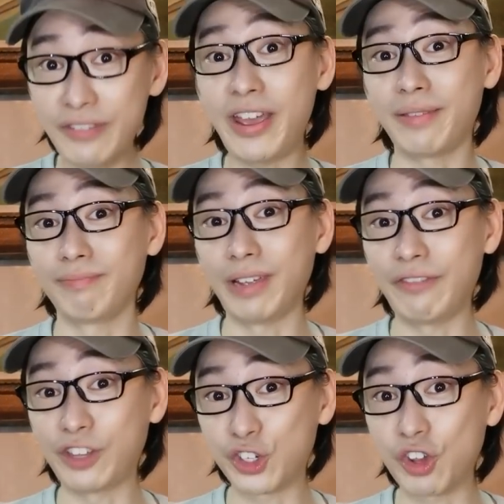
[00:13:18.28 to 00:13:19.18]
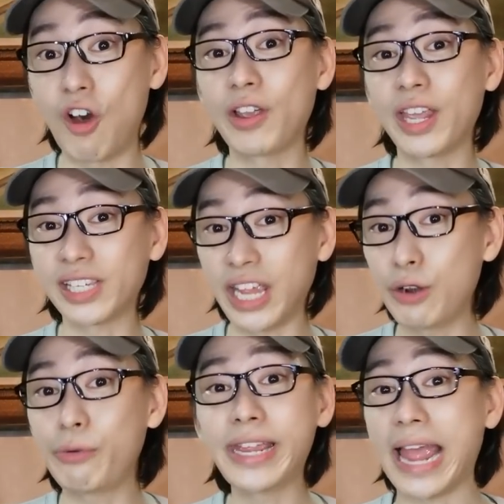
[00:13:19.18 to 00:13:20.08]
Even if the song is
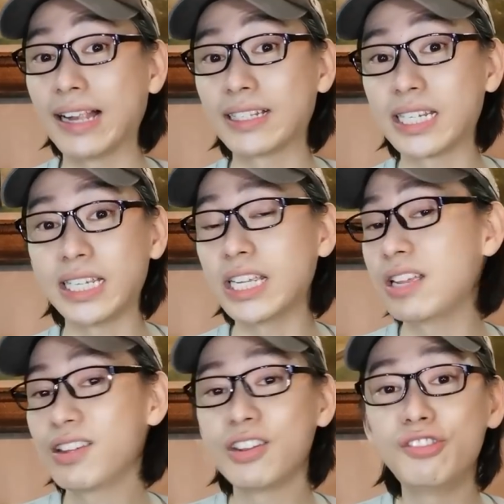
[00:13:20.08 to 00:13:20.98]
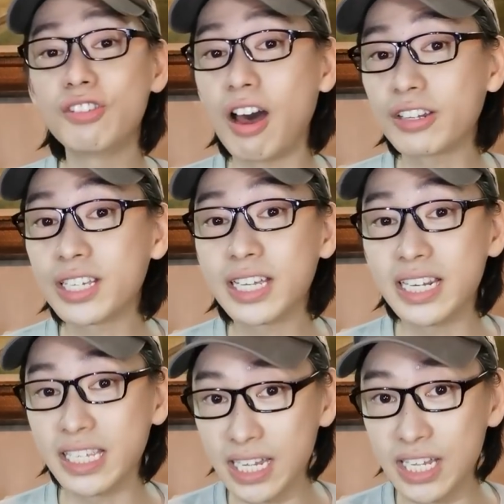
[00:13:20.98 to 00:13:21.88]
in reality not
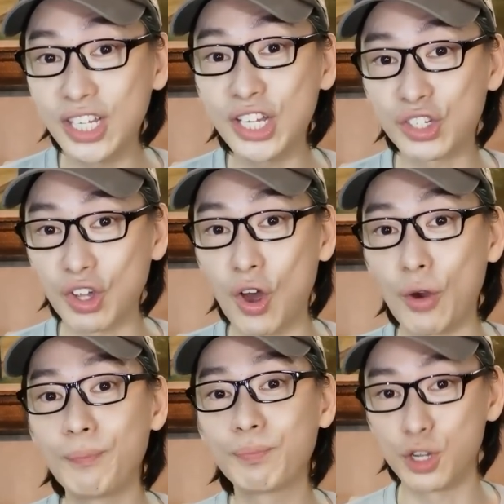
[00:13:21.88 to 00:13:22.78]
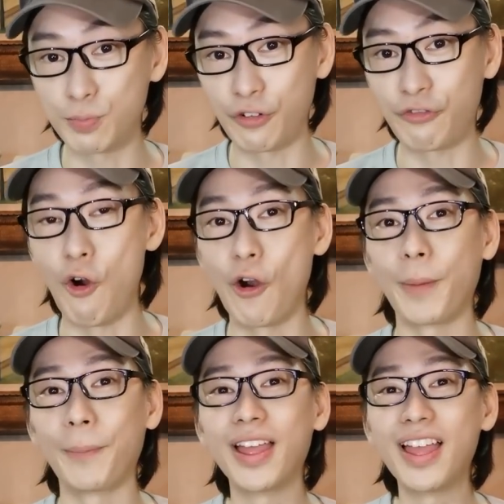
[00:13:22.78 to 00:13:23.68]
an easy song to
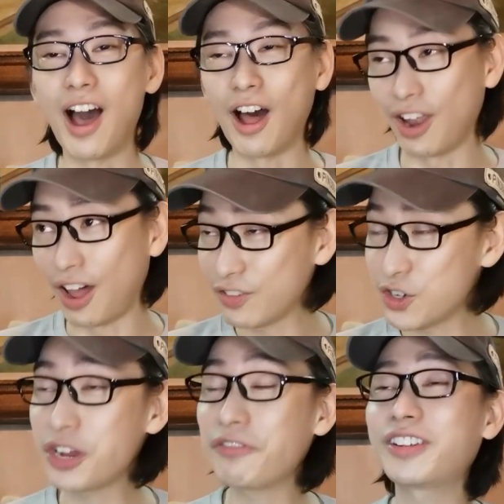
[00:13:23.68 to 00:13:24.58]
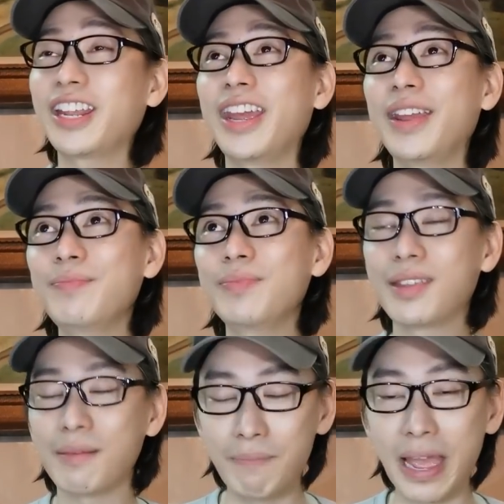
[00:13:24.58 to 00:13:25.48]
perform. A lot of
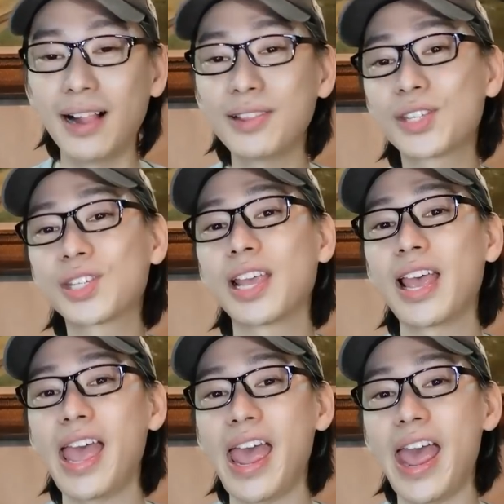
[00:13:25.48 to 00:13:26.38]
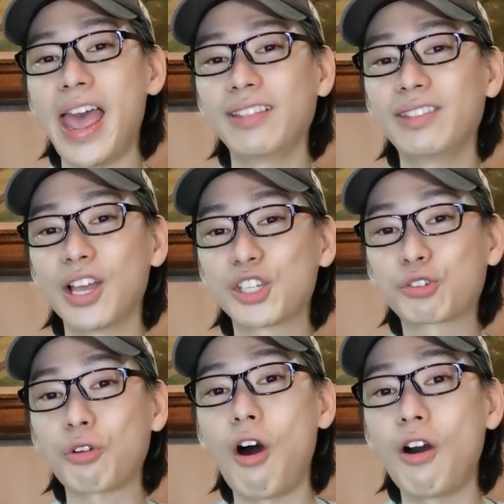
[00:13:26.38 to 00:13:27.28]
shifting, belts, and the
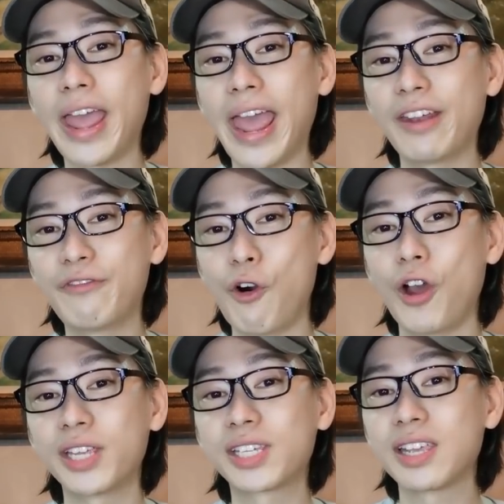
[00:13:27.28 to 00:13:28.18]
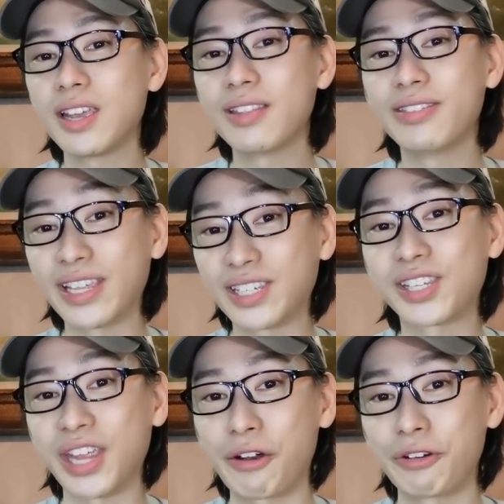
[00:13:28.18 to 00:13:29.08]
strong head voice
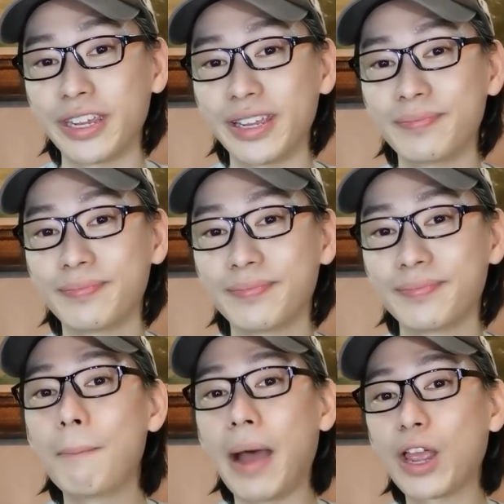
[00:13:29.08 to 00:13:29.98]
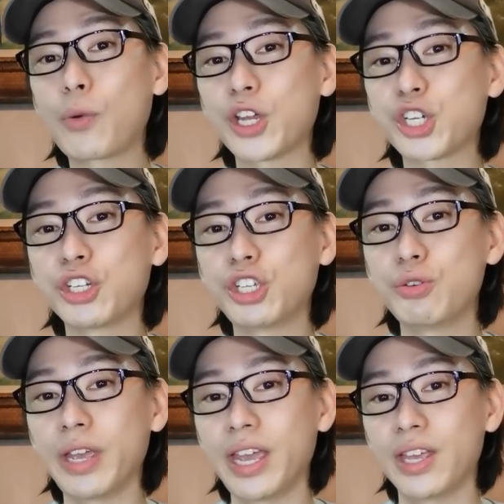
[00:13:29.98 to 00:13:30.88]
necessary. My question
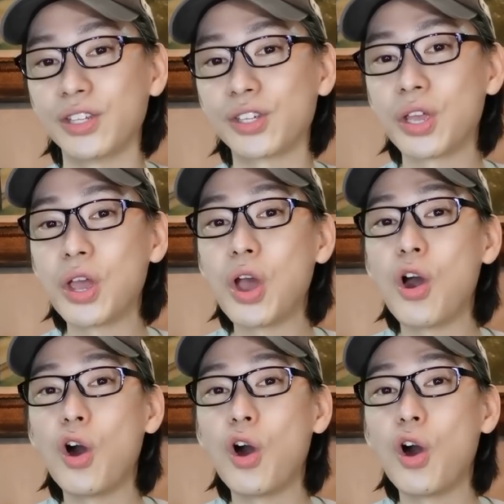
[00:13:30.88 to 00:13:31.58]
to you is,